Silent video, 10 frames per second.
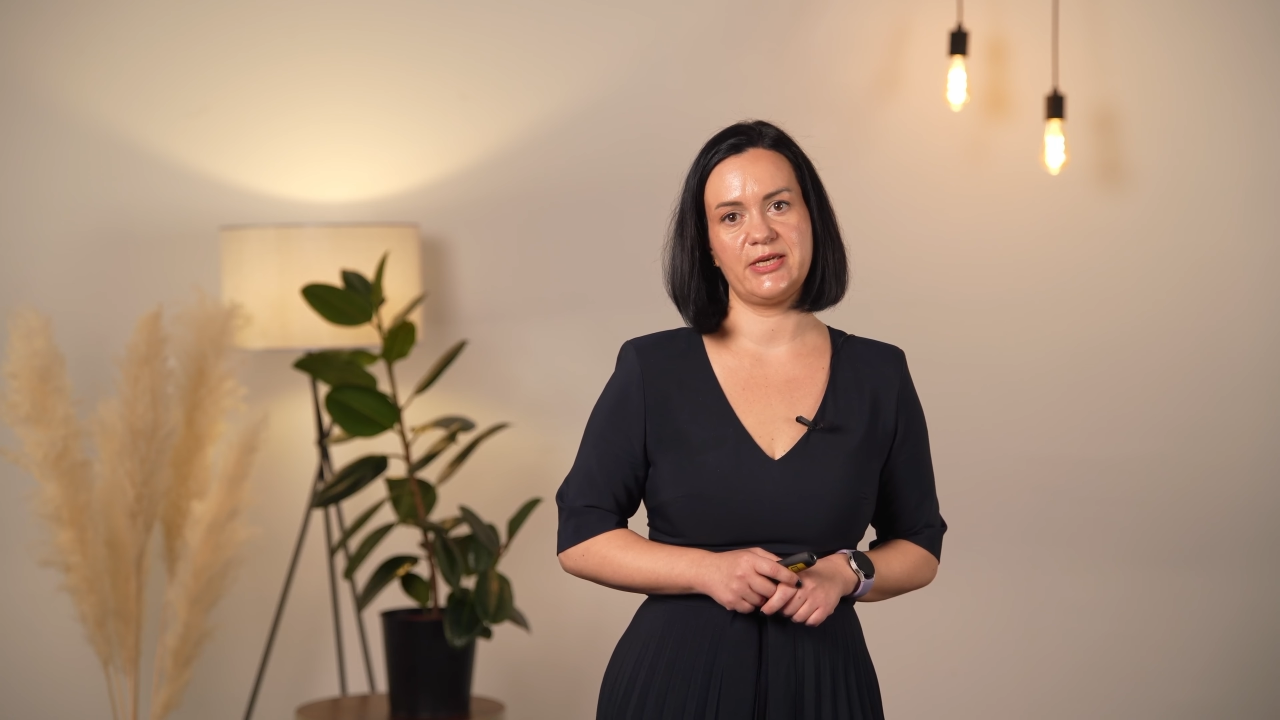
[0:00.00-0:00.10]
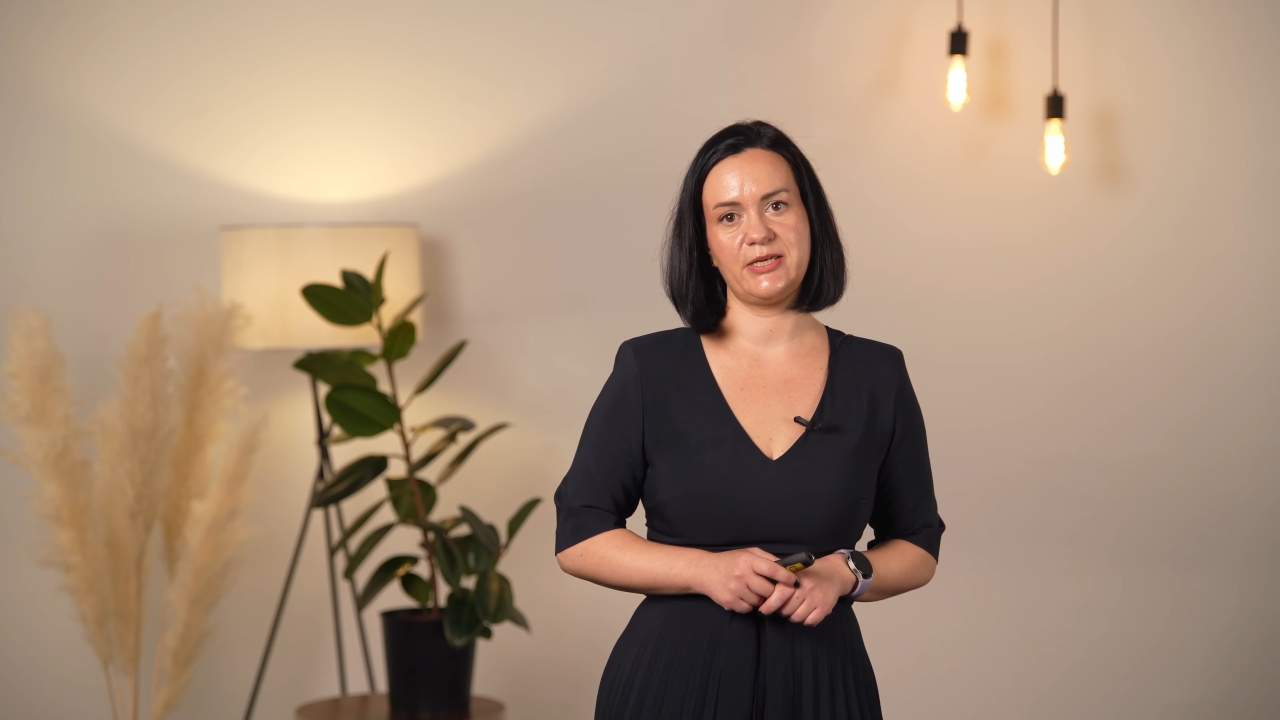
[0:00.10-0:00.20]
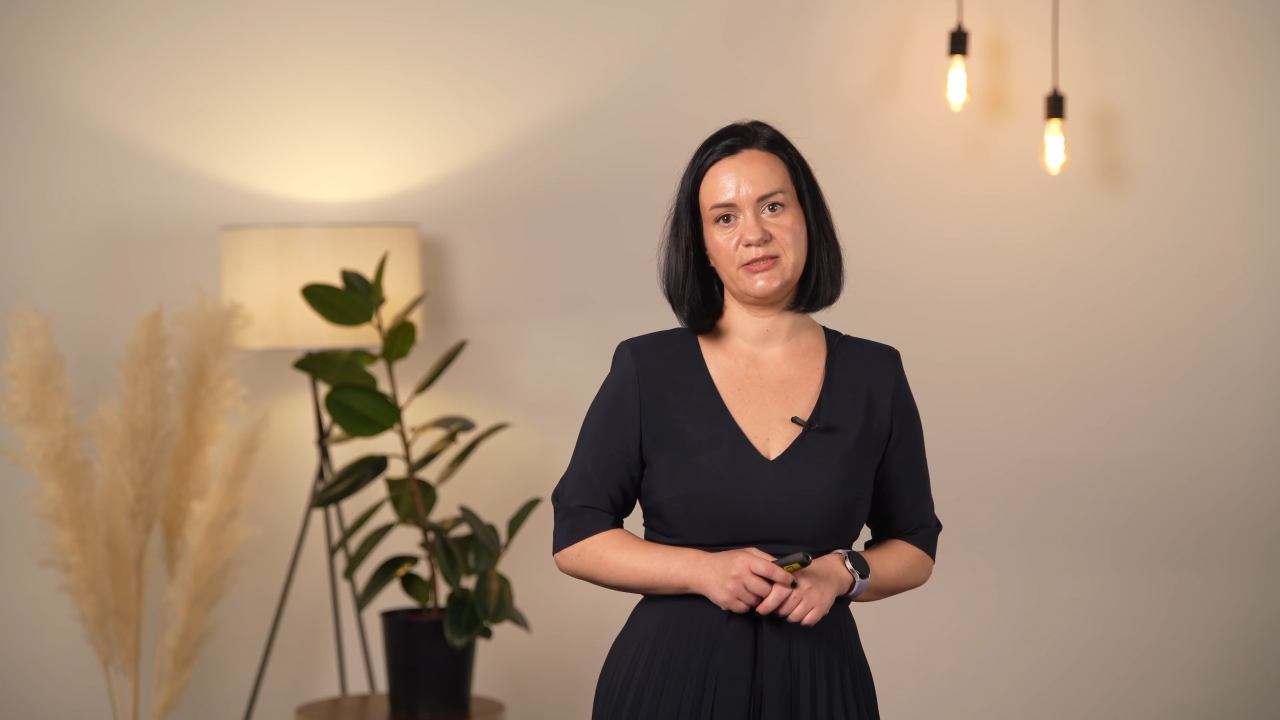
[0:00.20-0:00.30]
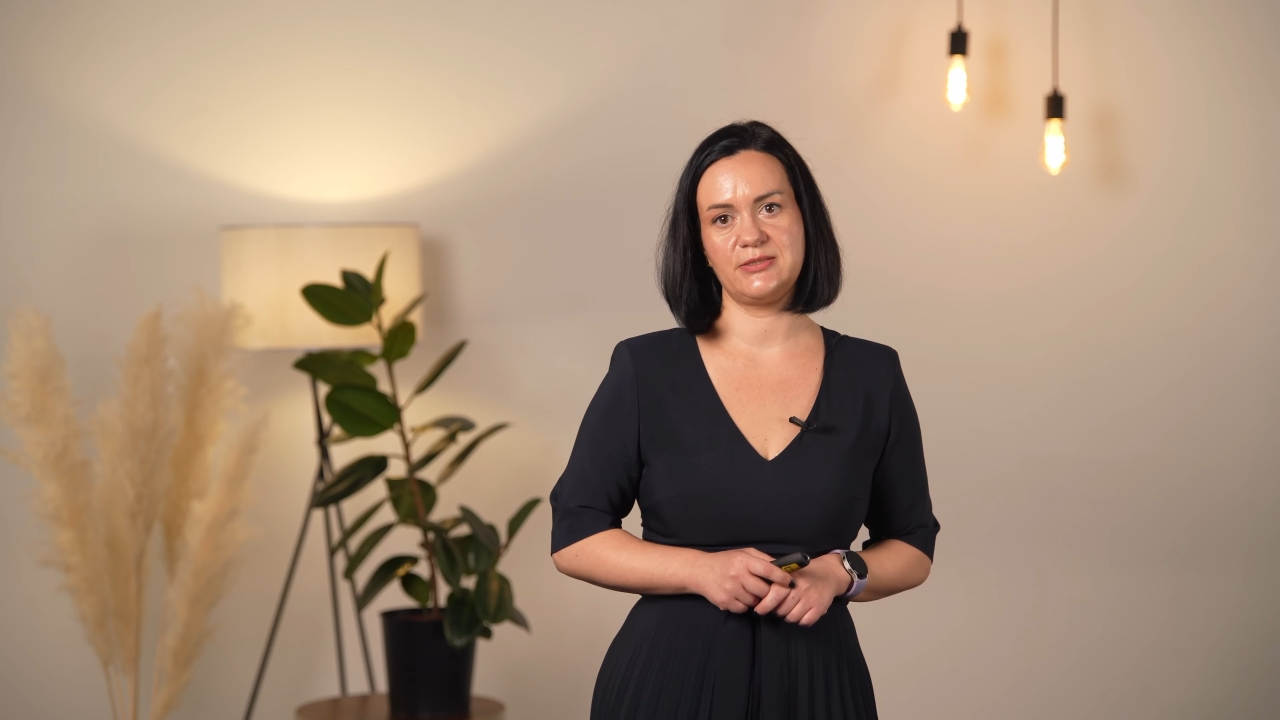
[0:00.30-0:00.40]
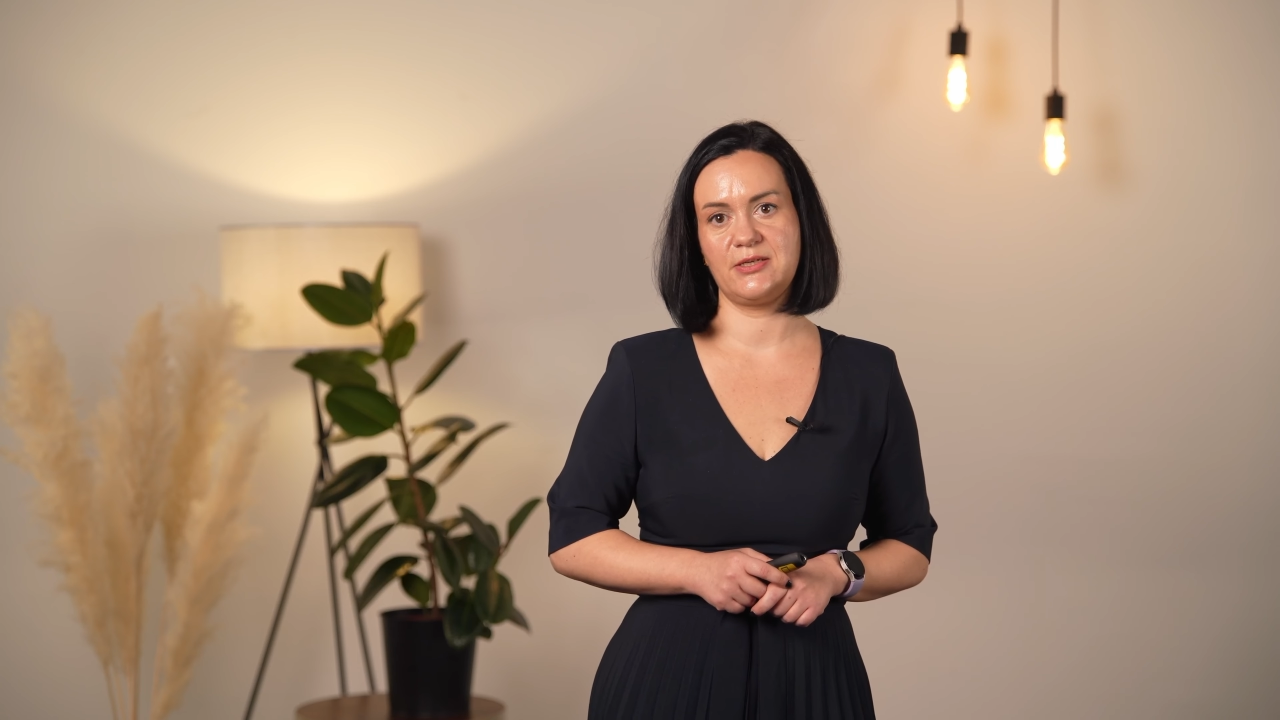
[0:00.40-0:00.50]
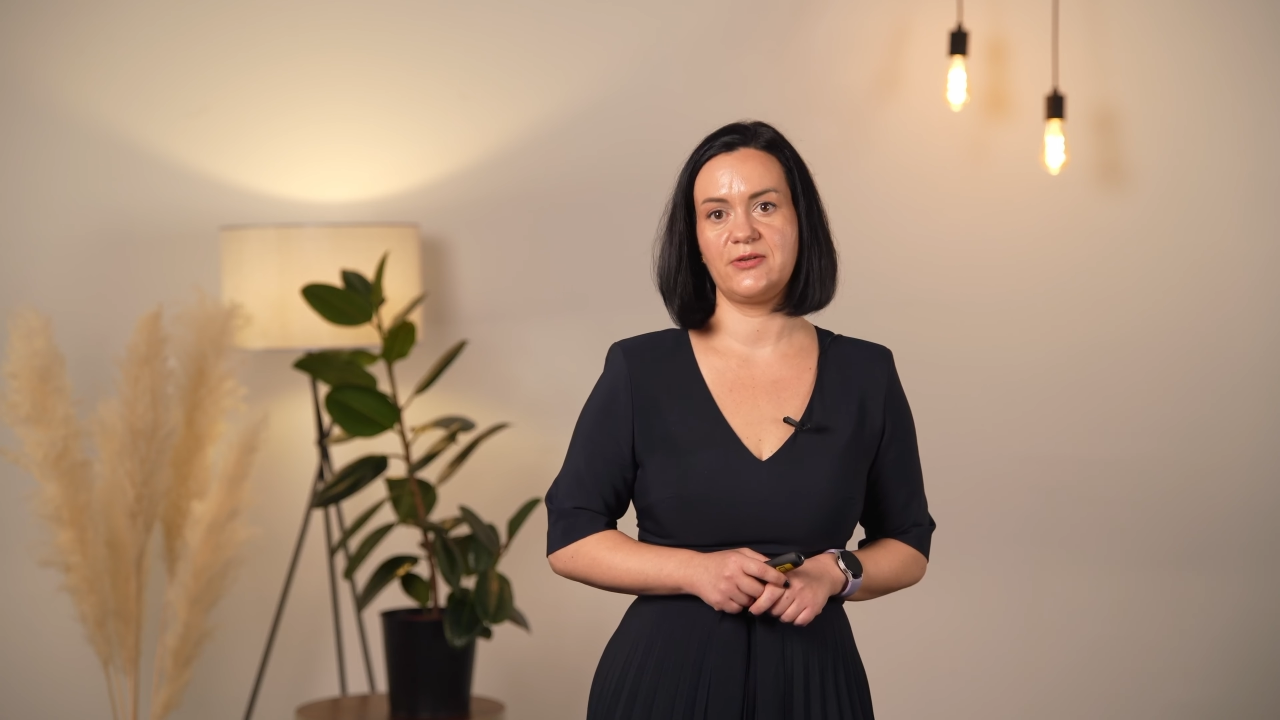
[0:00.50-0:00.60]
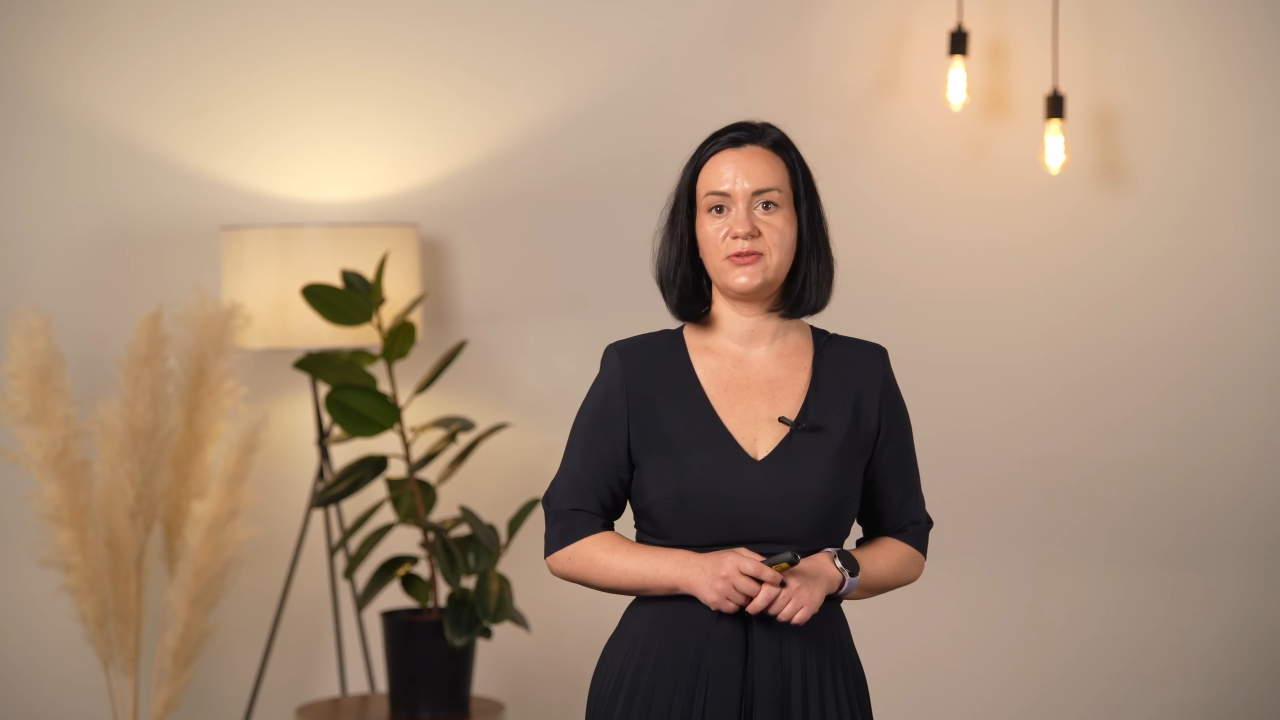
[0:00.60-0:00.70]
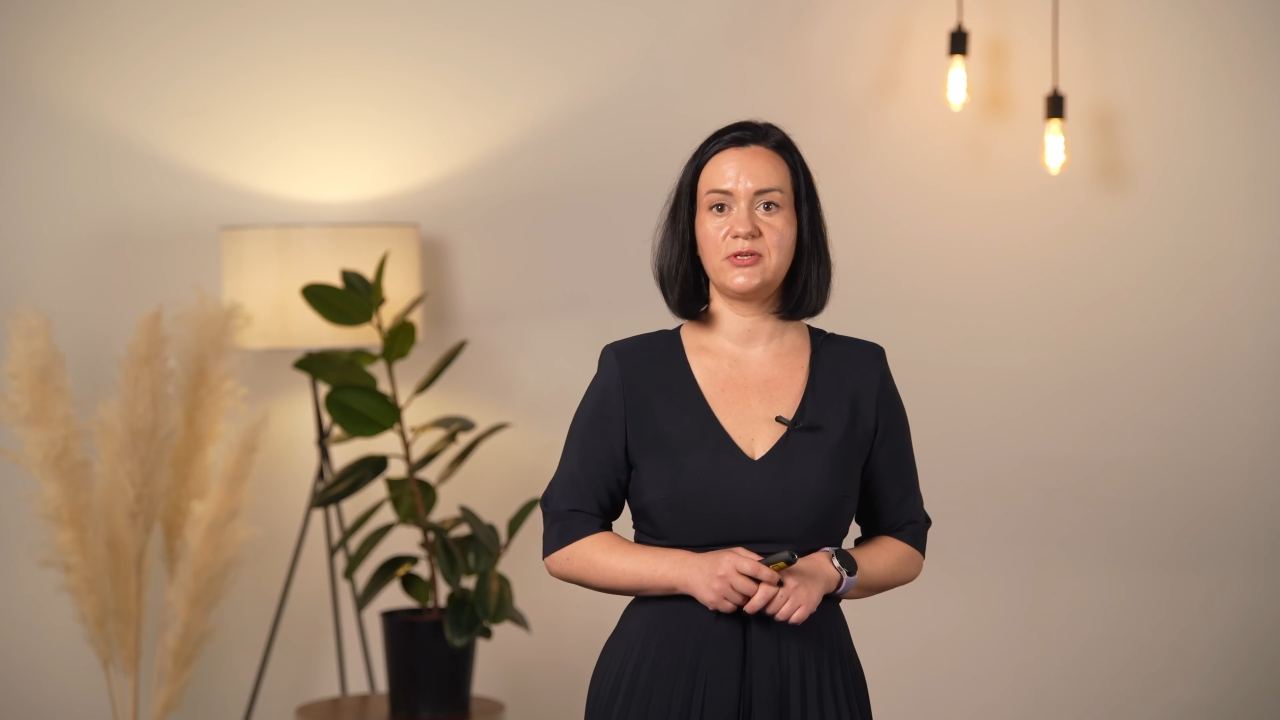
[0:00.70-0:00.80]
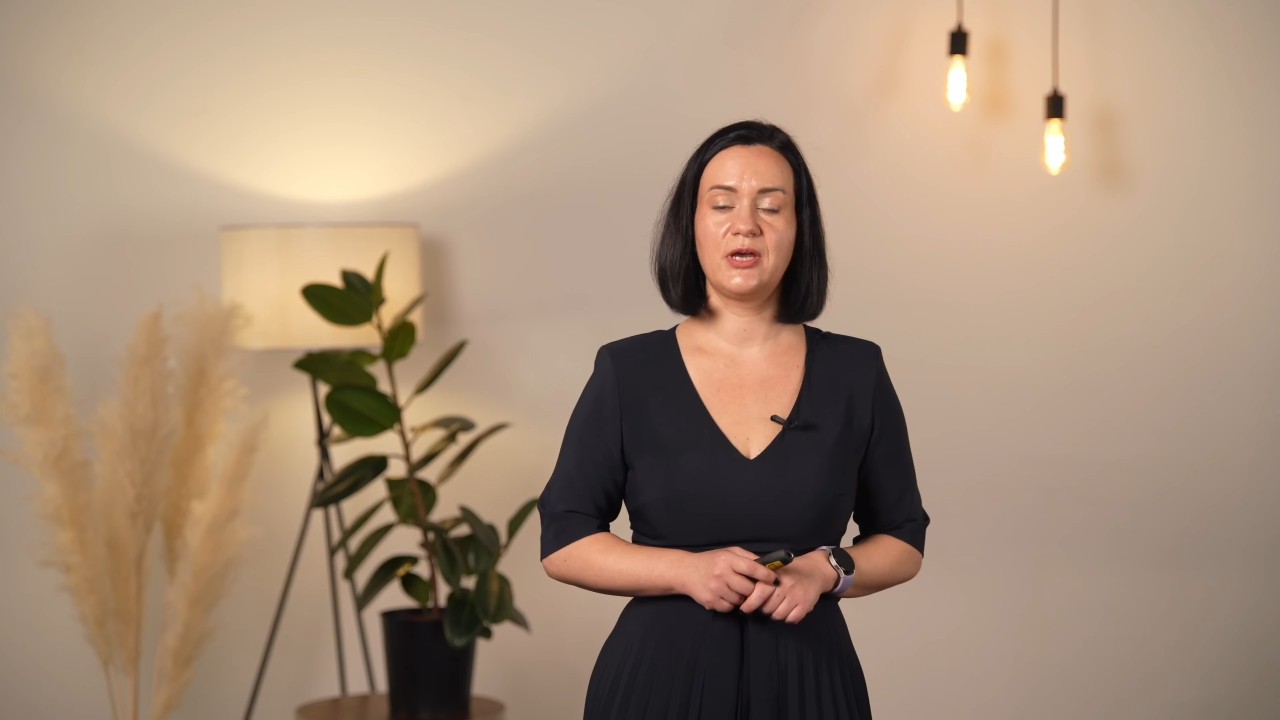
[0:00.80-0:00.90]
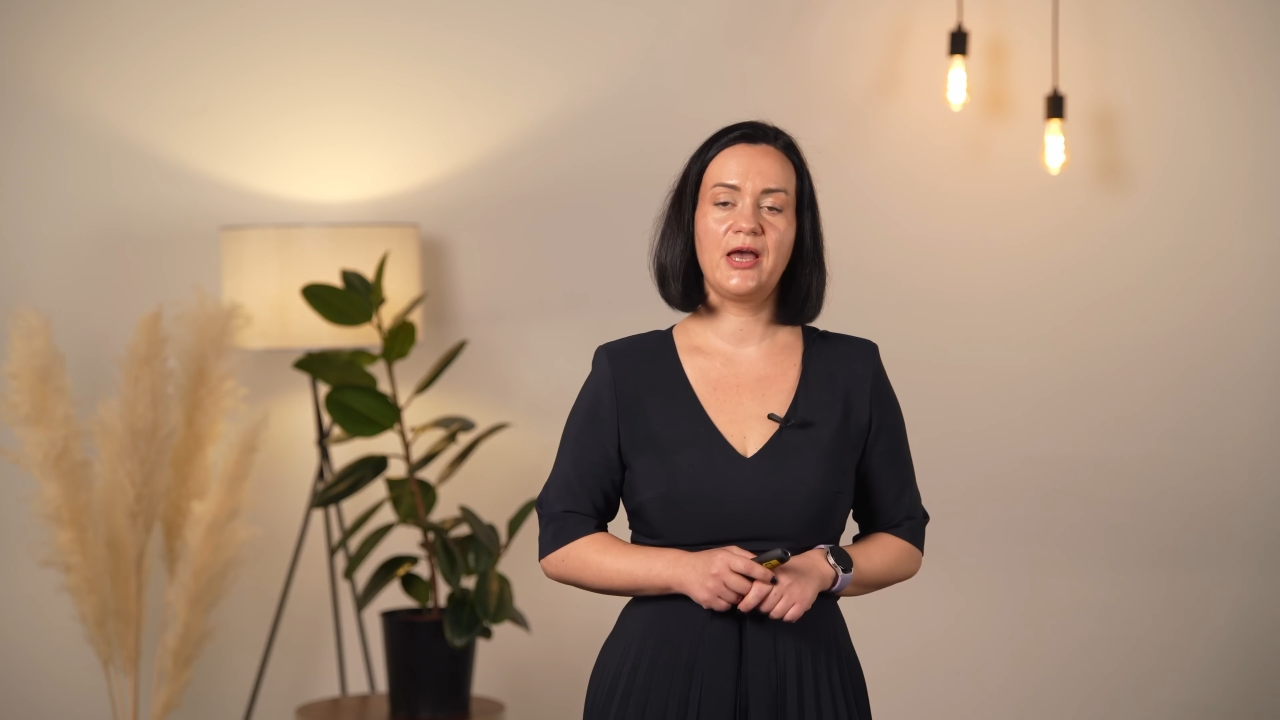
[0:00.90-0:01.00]
as
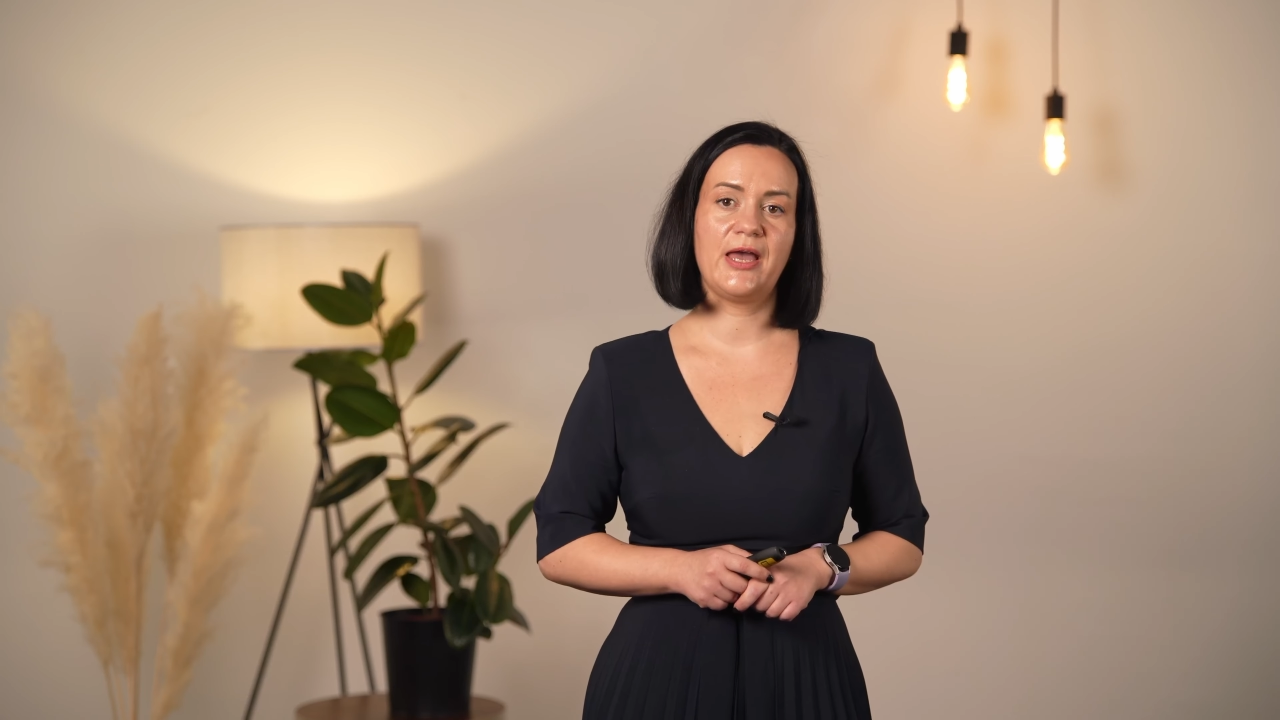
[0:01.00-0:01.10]
the